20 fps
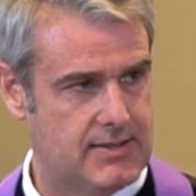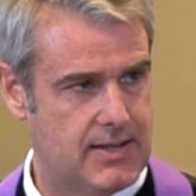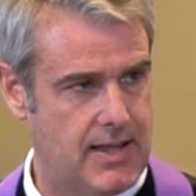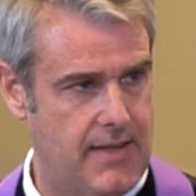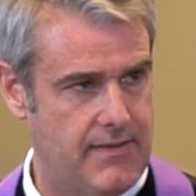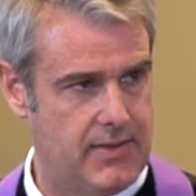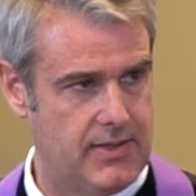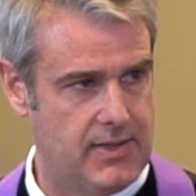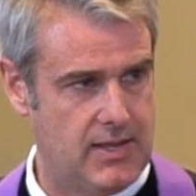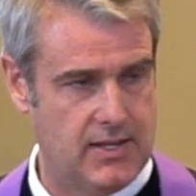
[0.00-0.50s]

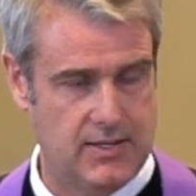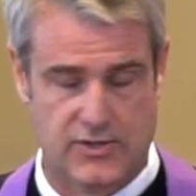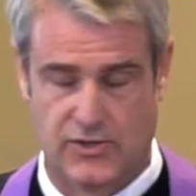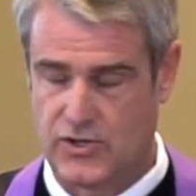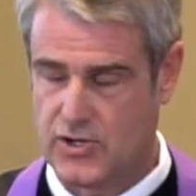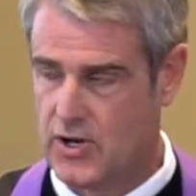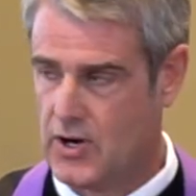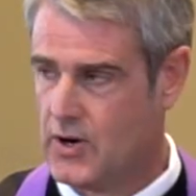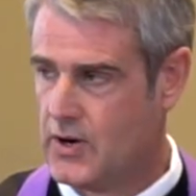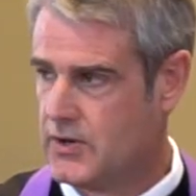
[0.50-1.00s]
given this
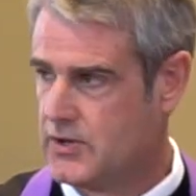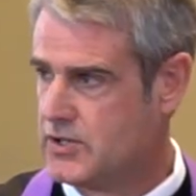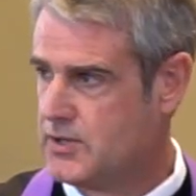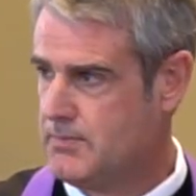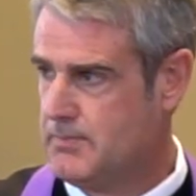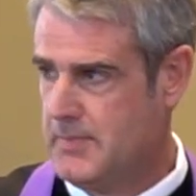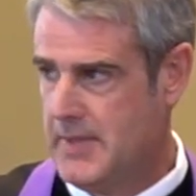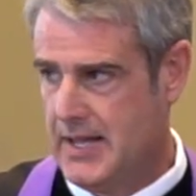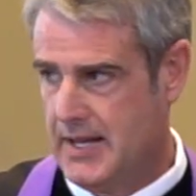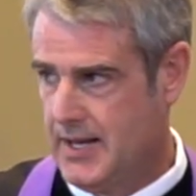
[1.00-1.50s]
church
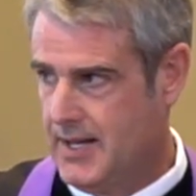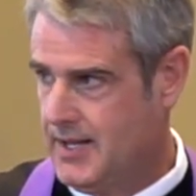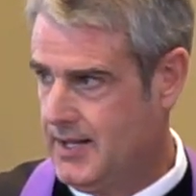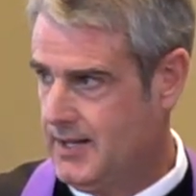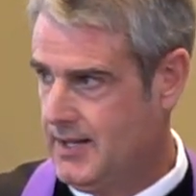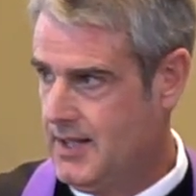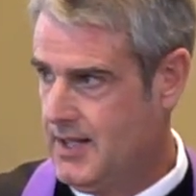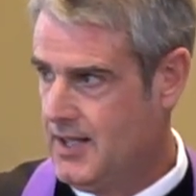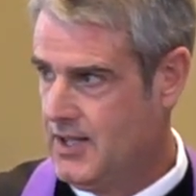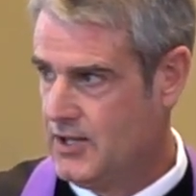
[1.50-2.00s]

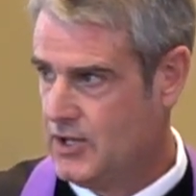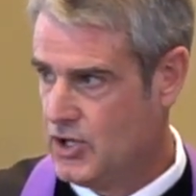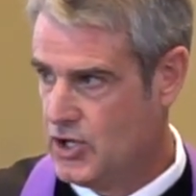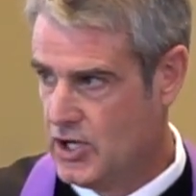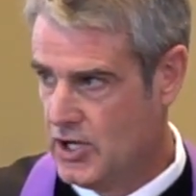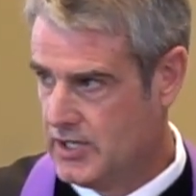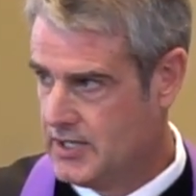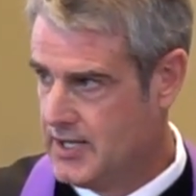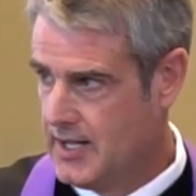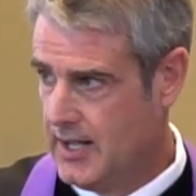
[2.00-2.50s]
many
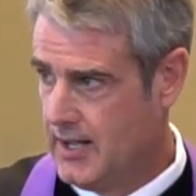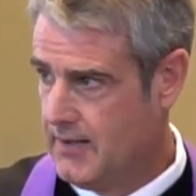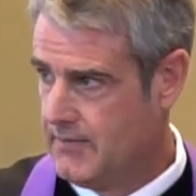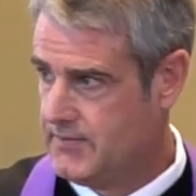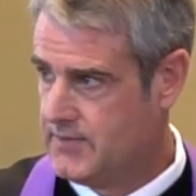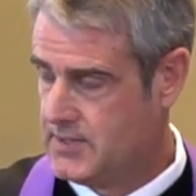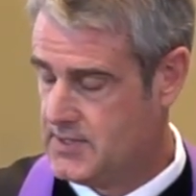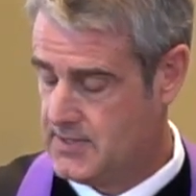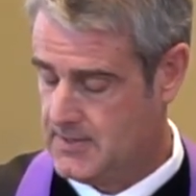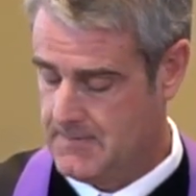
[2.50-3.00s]
good
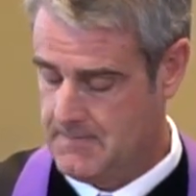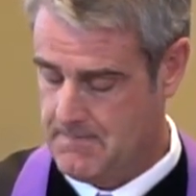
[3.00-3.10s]
gifts.